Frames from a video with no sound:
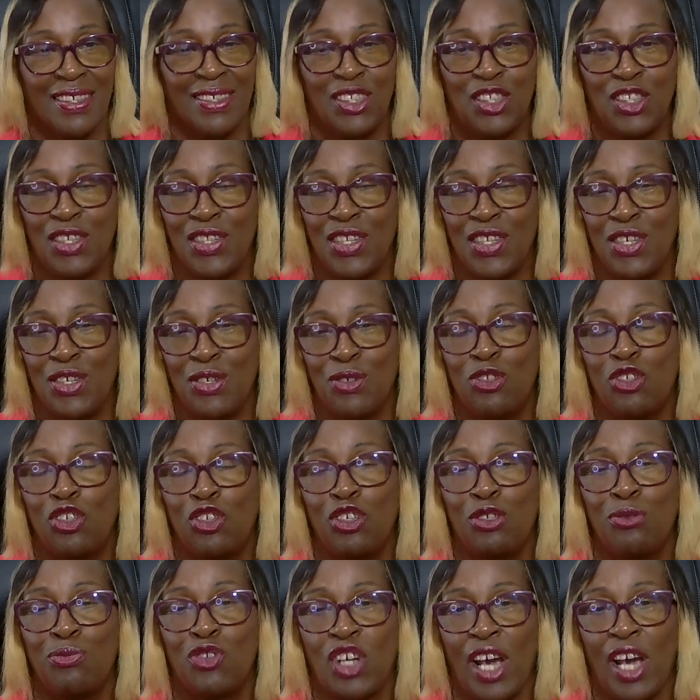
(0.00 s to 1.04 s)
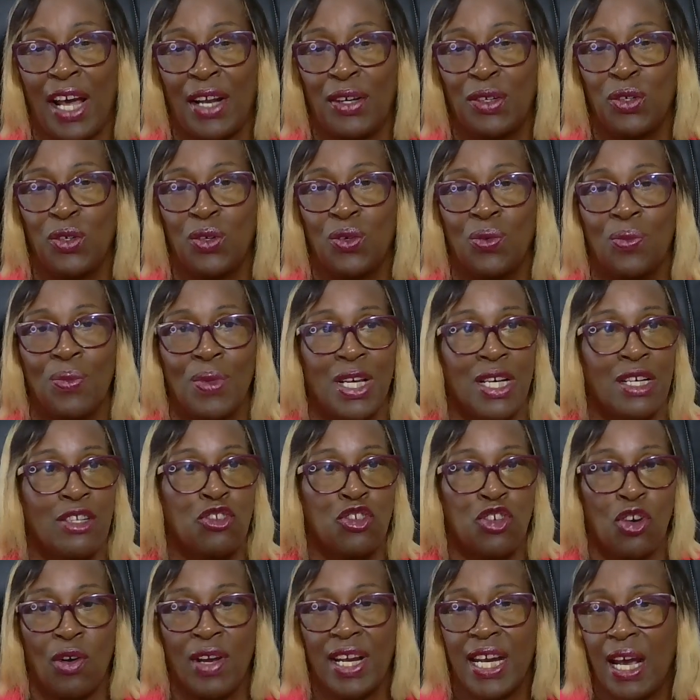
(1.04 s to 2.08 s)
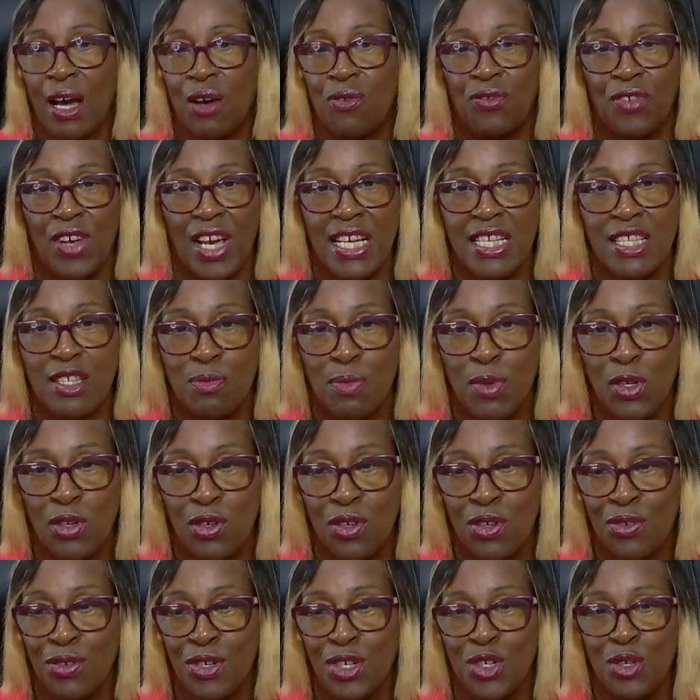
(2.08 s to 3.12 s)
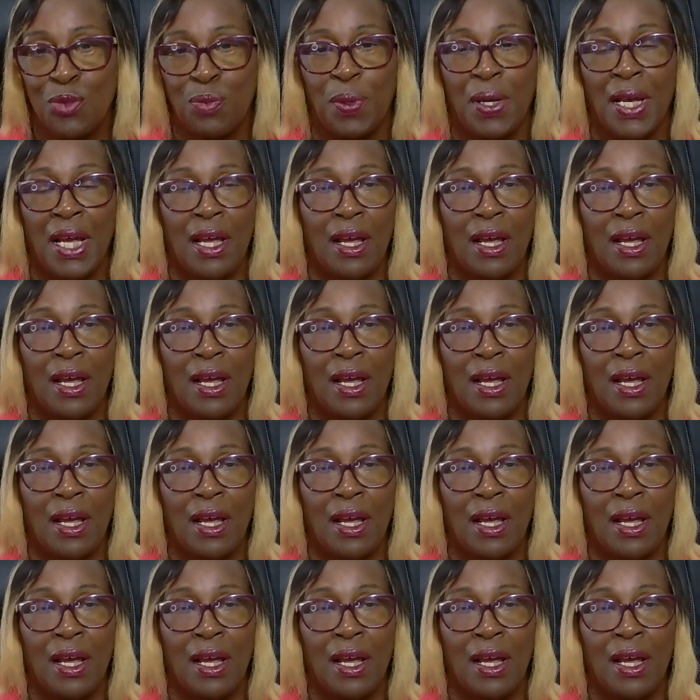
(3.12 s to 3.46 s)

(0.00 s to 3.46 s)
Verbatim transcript: to the YouTube channel, join our Facebook group,